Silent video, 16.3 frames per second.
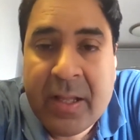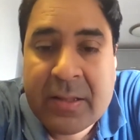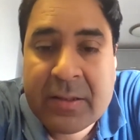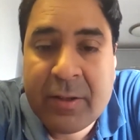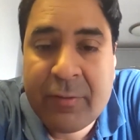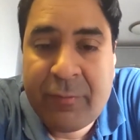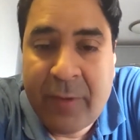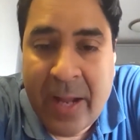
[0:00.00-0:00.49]

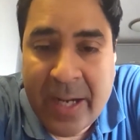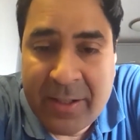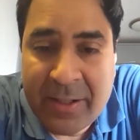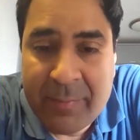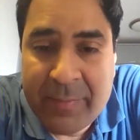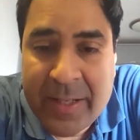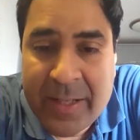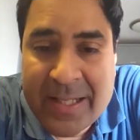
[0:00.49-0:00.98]
The fact
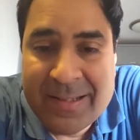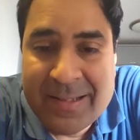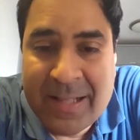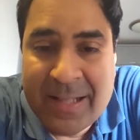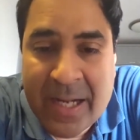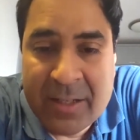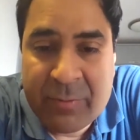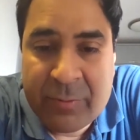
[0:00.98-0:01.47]
remains
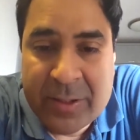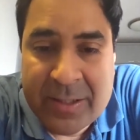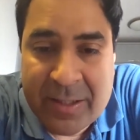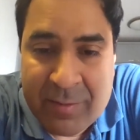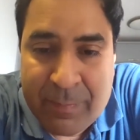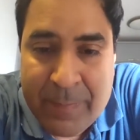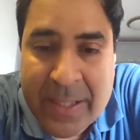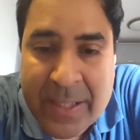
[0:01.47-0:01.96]
that with
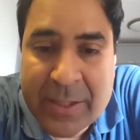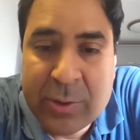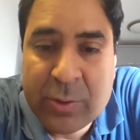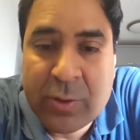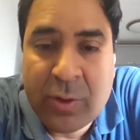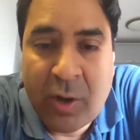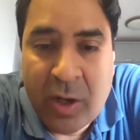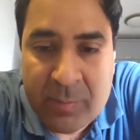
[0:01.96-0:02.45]
respect
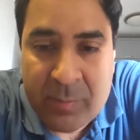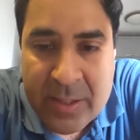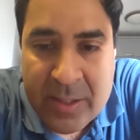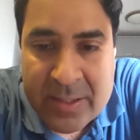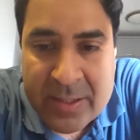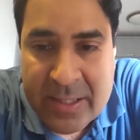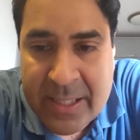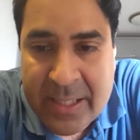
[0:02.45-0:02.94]
to cord
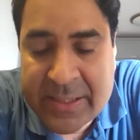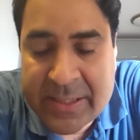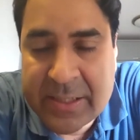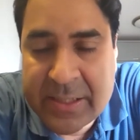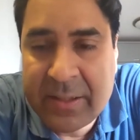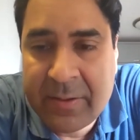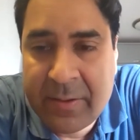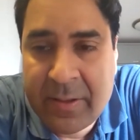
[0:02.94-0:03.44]
blood
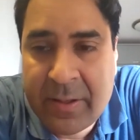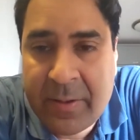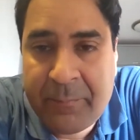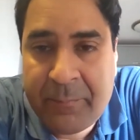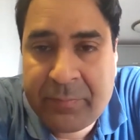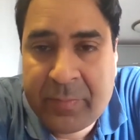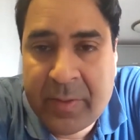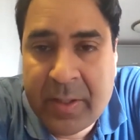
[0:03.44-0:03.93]
collection
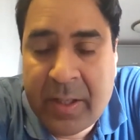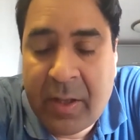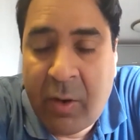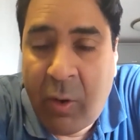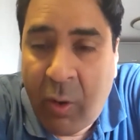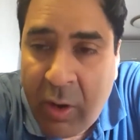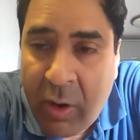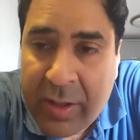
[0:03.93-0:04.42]

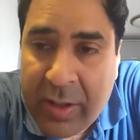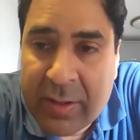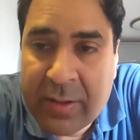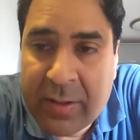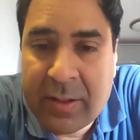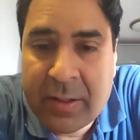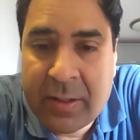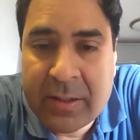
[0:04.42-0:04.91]
or
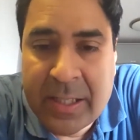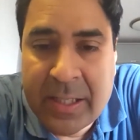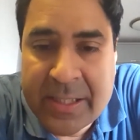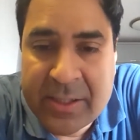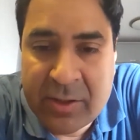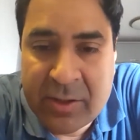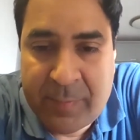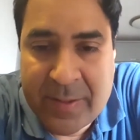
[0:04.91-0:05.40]

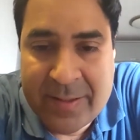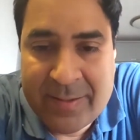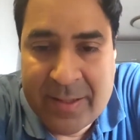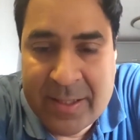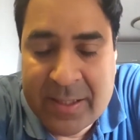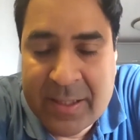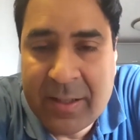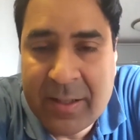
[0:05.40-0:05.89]
collection of
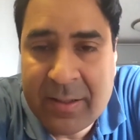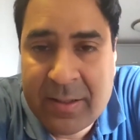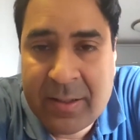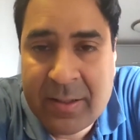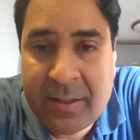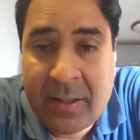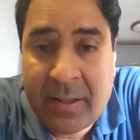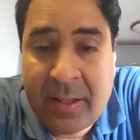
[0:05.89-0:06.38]
placenta,
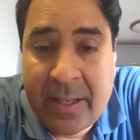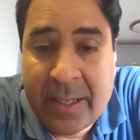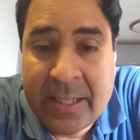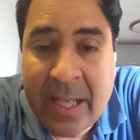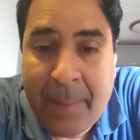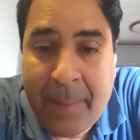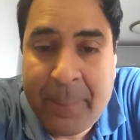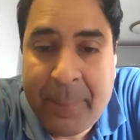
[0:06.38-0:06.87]
it
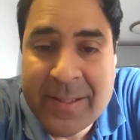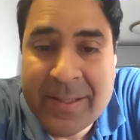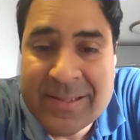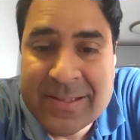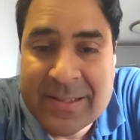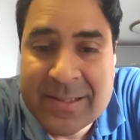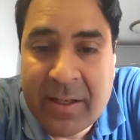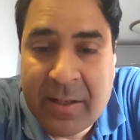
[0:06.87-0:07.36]

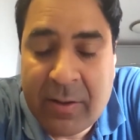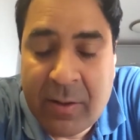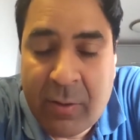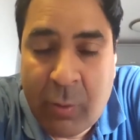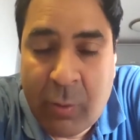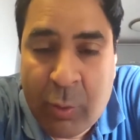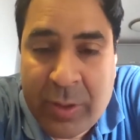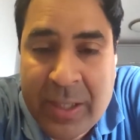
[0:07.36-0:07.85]
happens
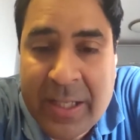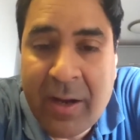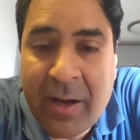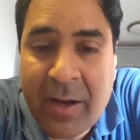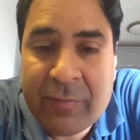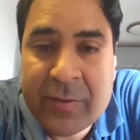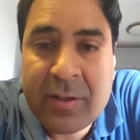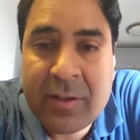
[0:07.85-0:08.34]
only
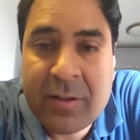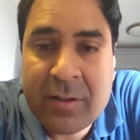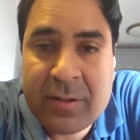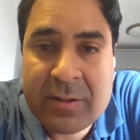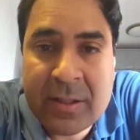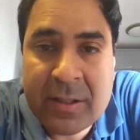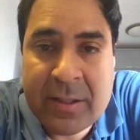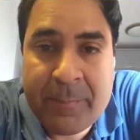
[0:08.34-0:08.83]
after
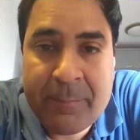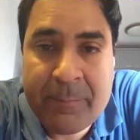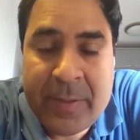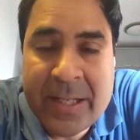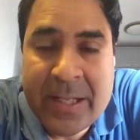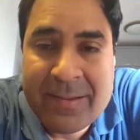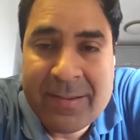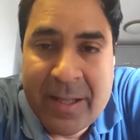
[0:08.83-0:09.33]
the
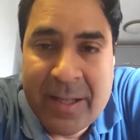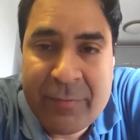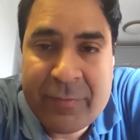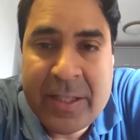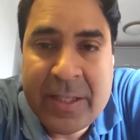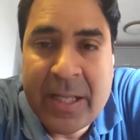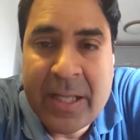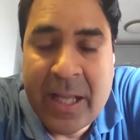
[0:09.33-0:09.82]
complete
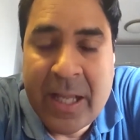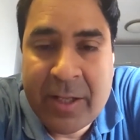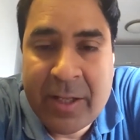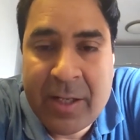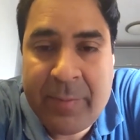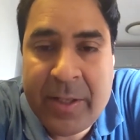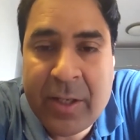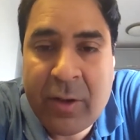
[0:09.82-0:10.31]
safety and
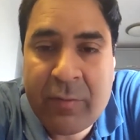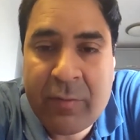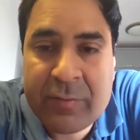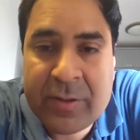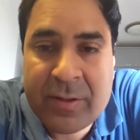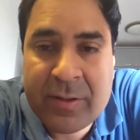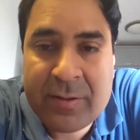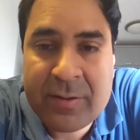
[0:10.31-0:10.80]
well-being of
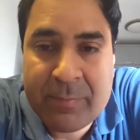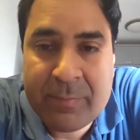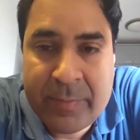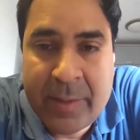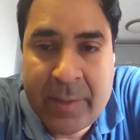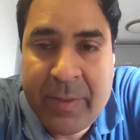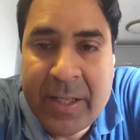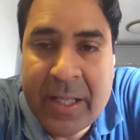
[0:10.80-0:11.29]
the
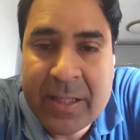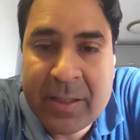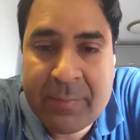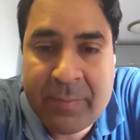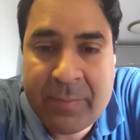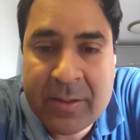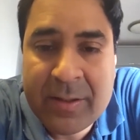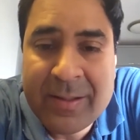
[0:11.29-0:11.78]
baby and the
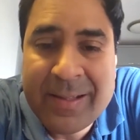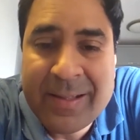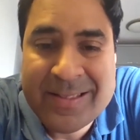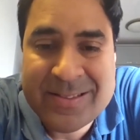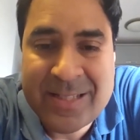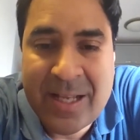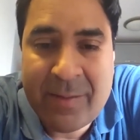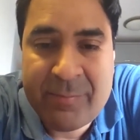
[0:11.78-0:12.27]
mother is
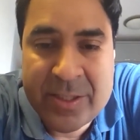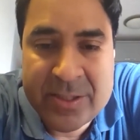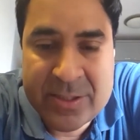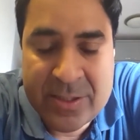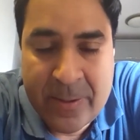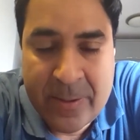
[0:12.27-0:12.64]
established.